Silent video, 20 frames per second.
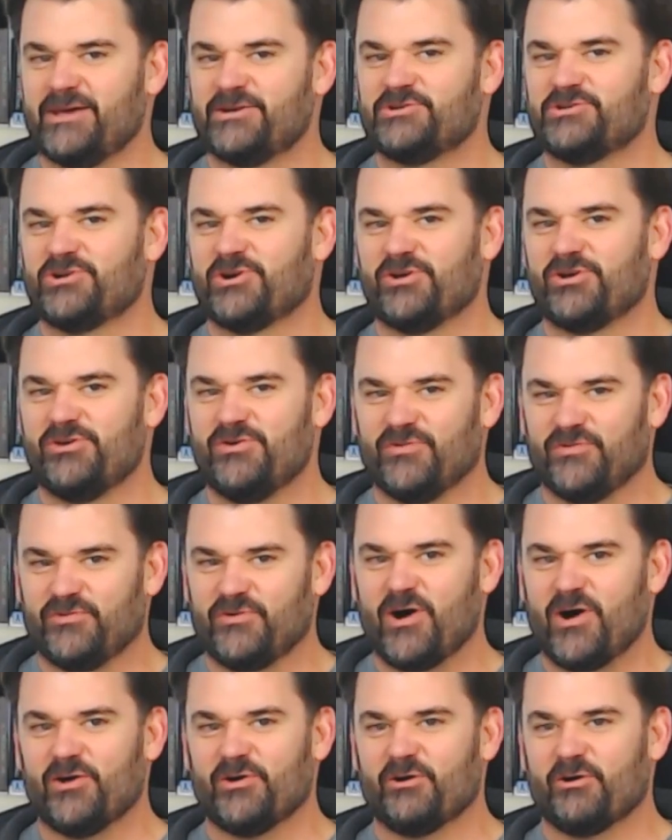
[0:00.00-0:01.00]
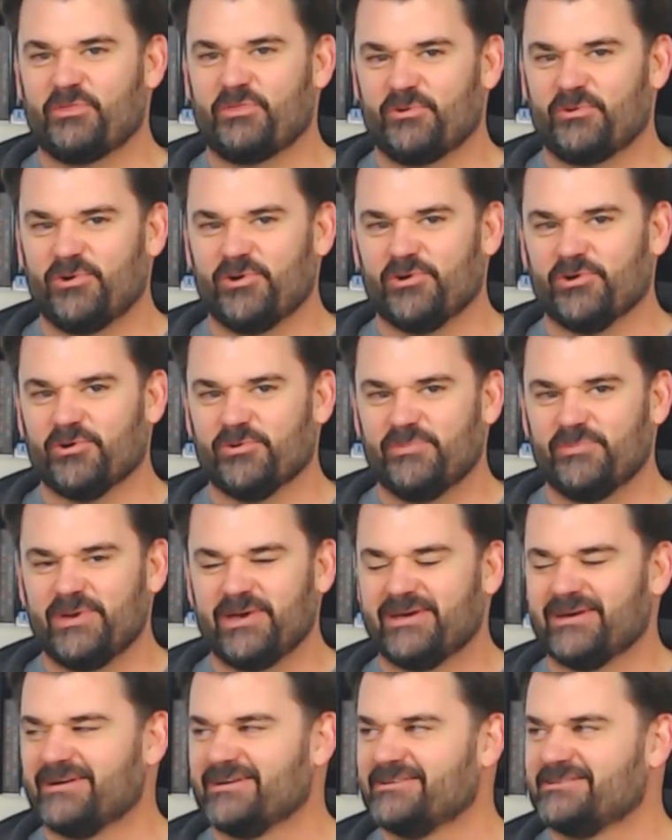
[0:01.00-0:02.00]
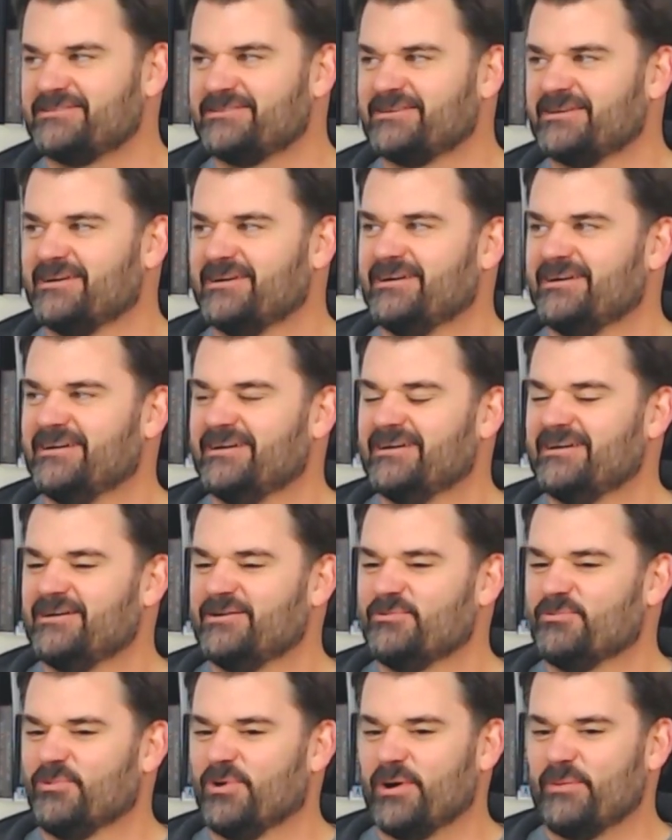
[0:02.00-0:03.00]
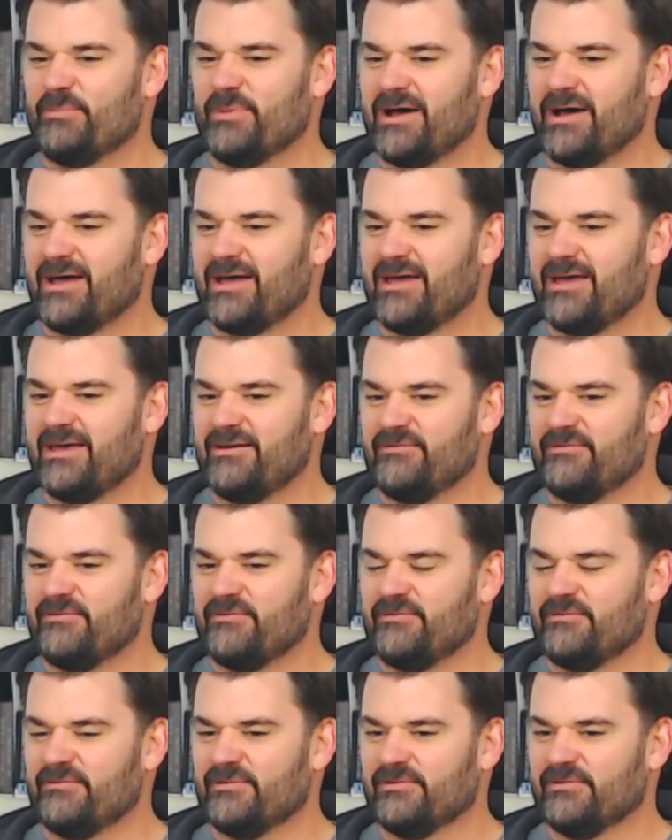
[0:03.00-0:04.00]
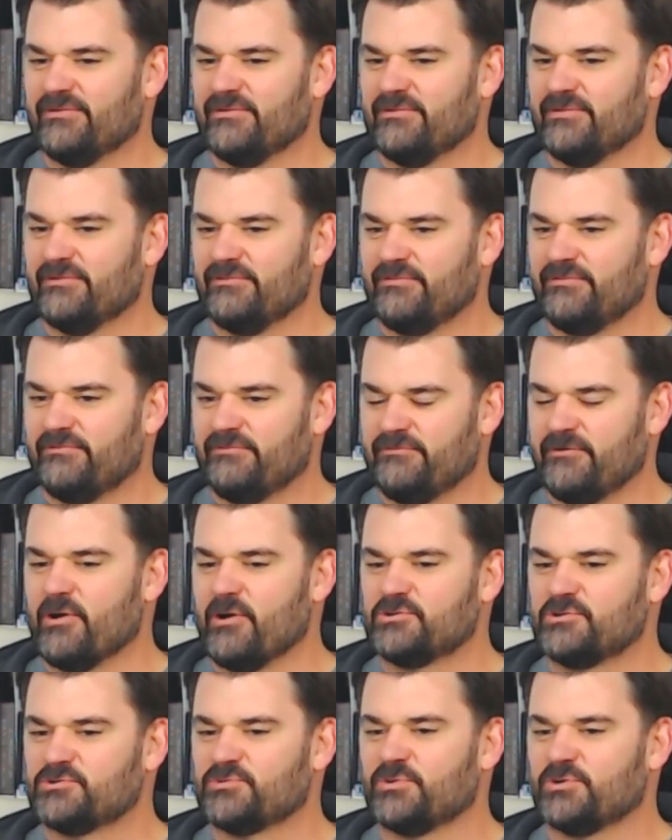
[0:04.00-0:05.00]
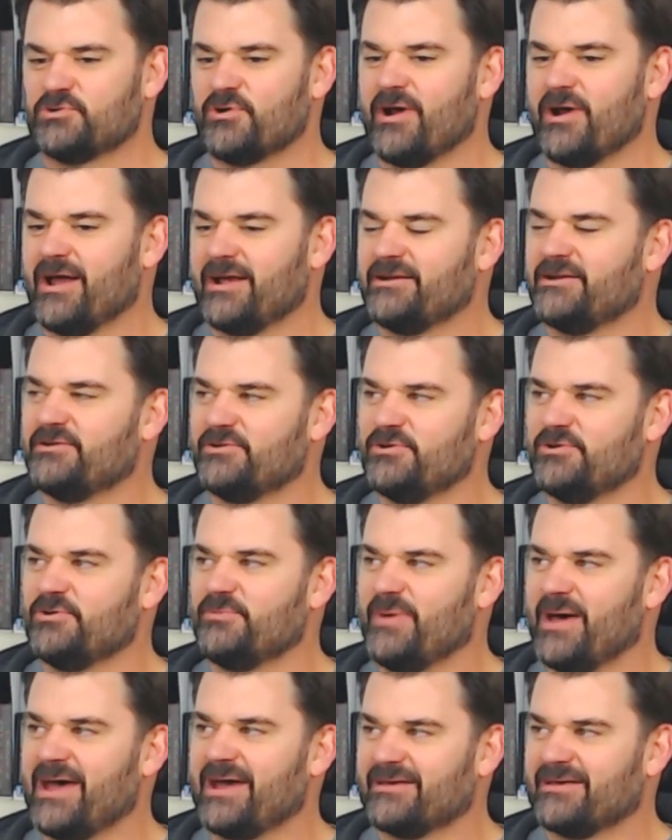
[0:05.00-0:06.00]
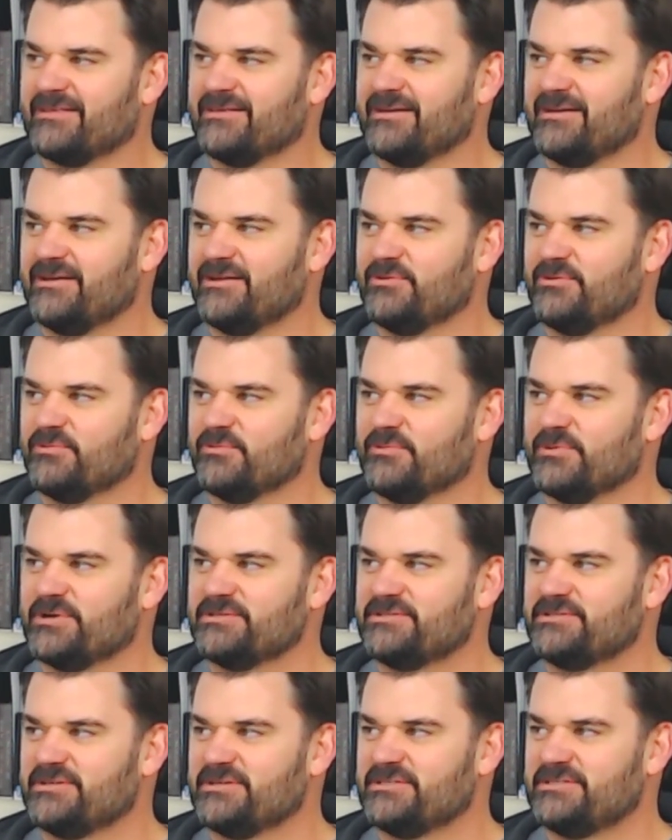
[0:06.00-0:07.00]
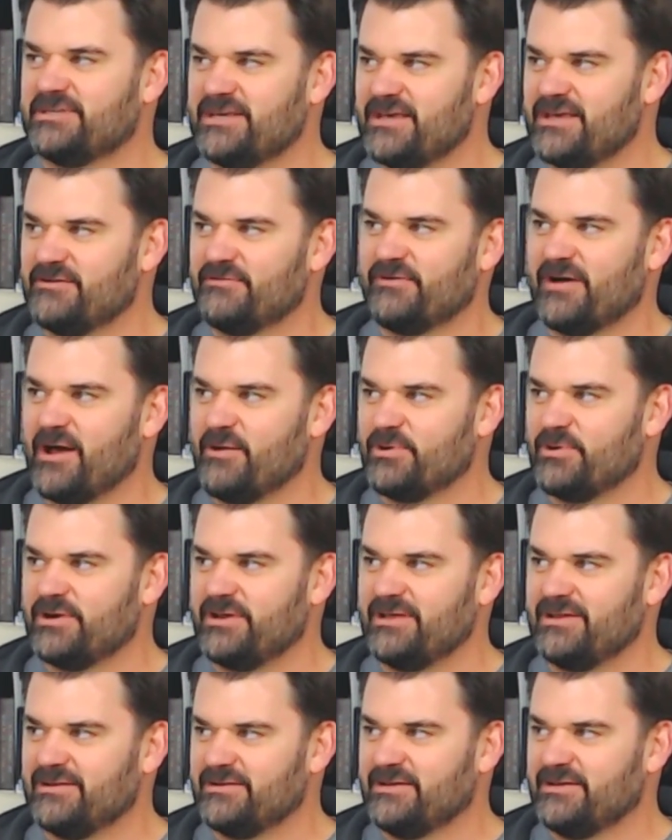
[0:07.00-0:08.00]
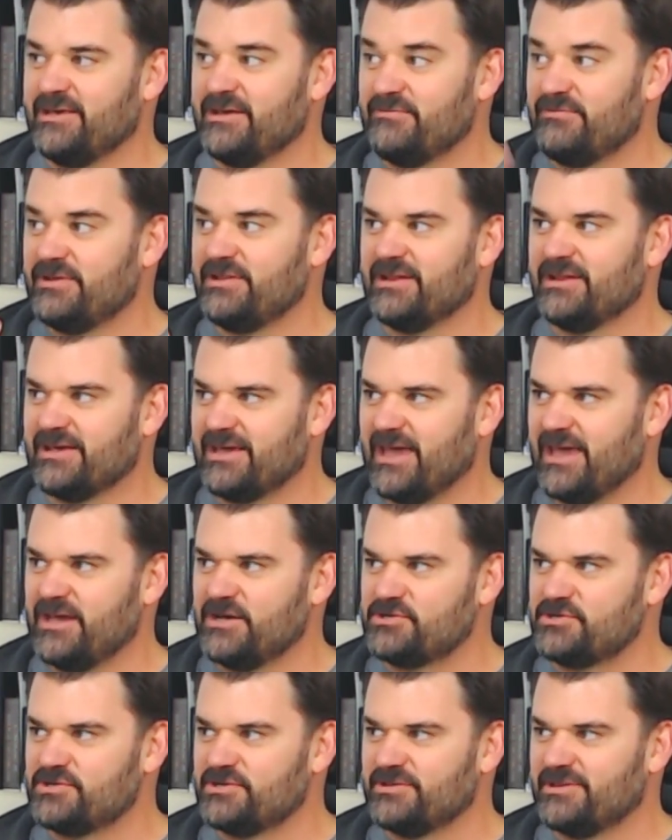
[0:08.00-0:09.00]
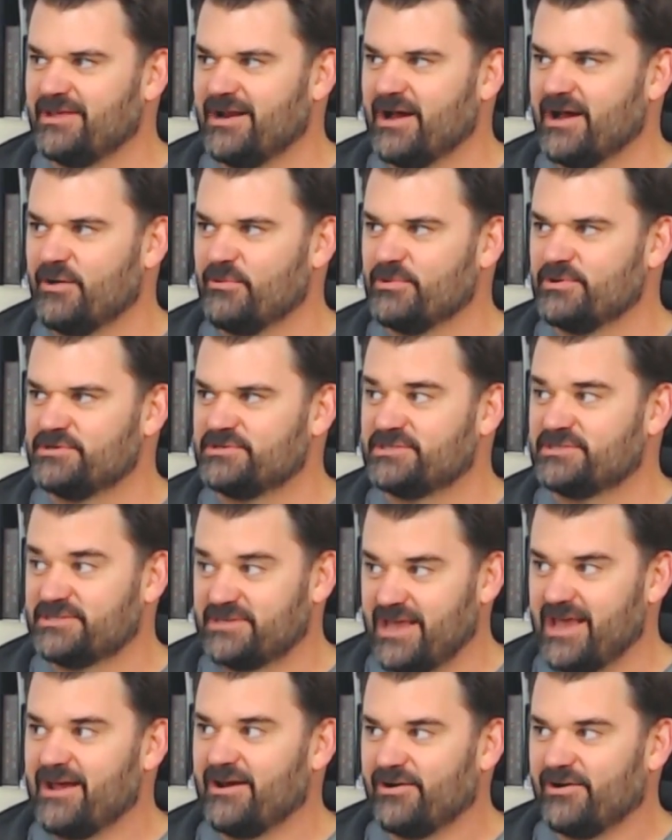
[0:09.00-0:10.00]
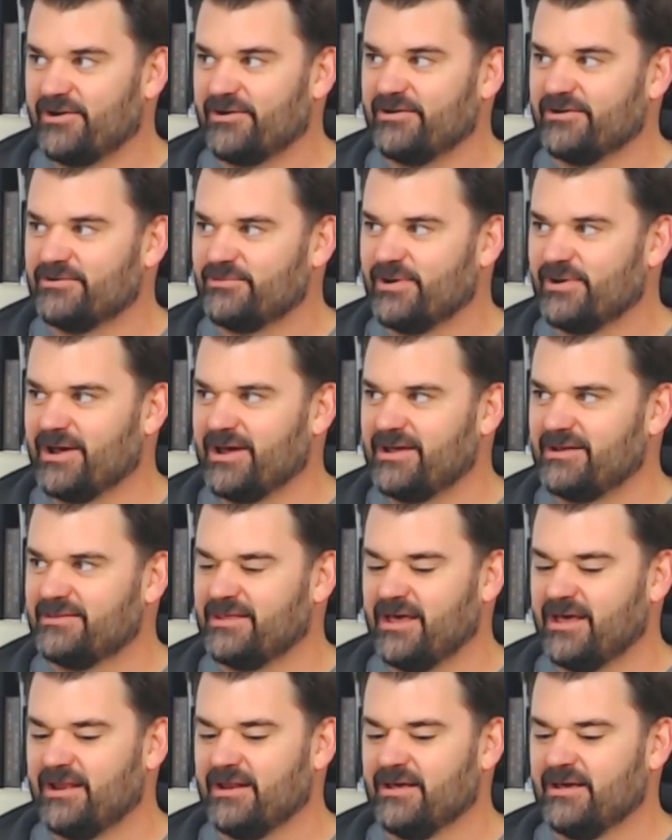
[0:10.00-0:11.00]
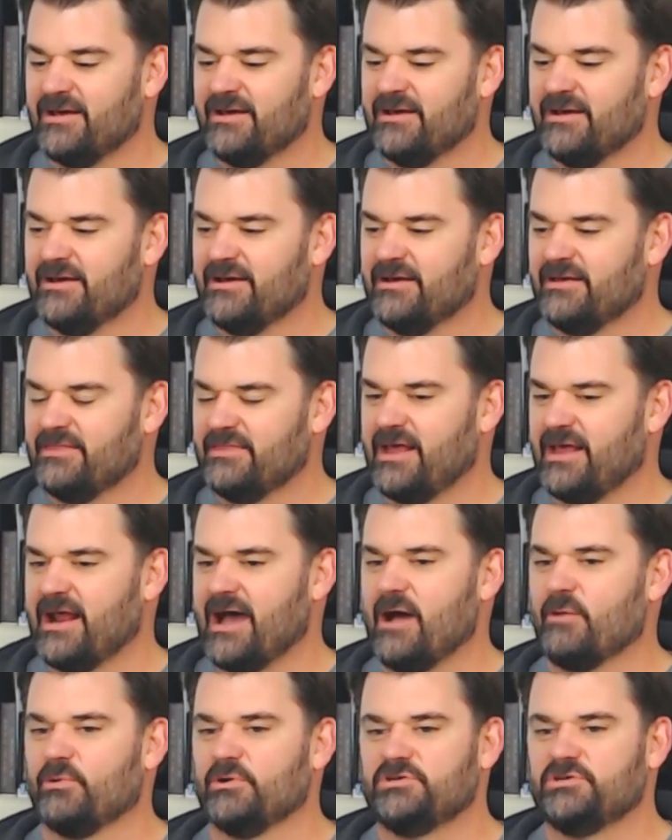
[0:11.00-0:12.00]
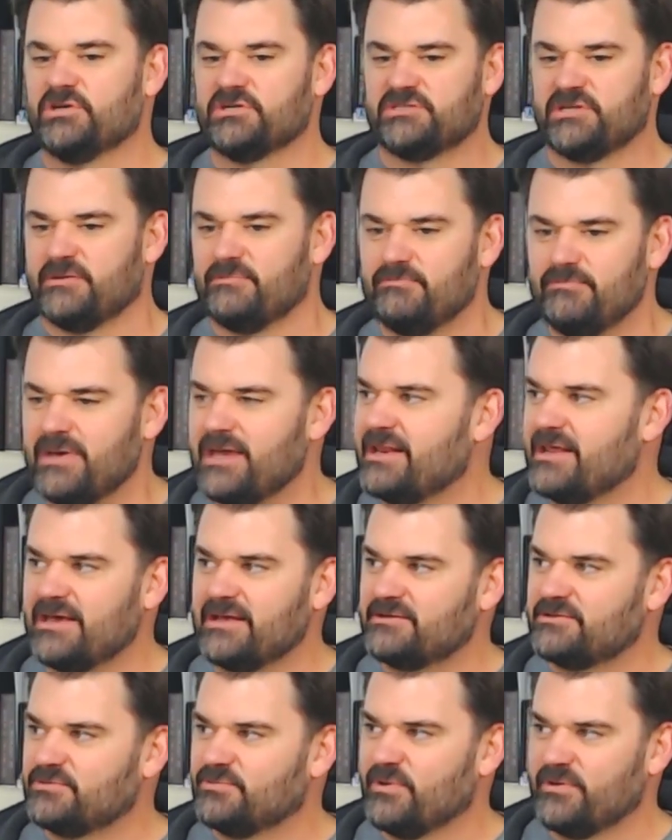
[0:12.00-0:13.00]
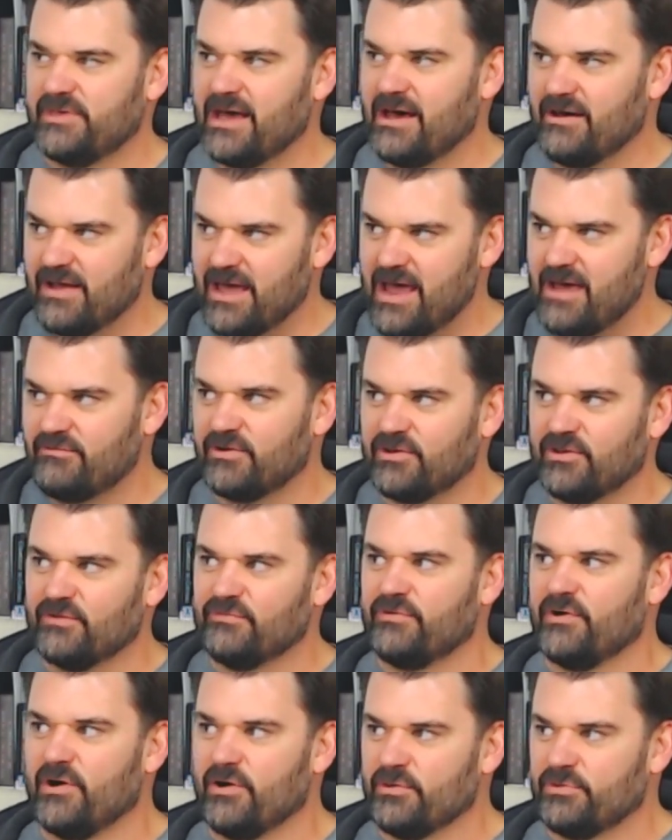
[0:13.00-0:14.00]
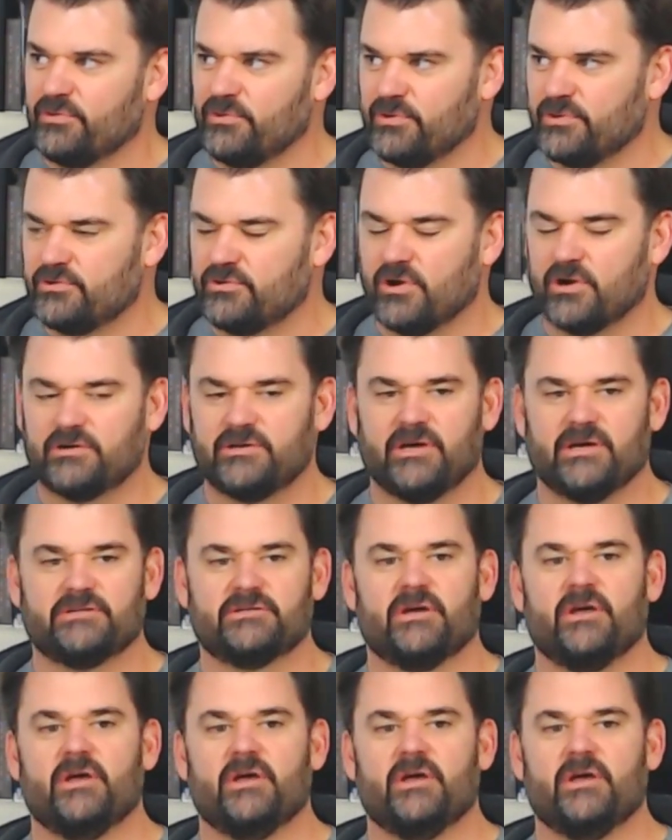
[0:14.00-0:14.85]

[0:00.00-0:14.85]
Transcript: sure you follow through, because what my folks were trying to do back then was to see if I would give indication that I was scared, right? That I would just admit it without having to follow through with the drug test.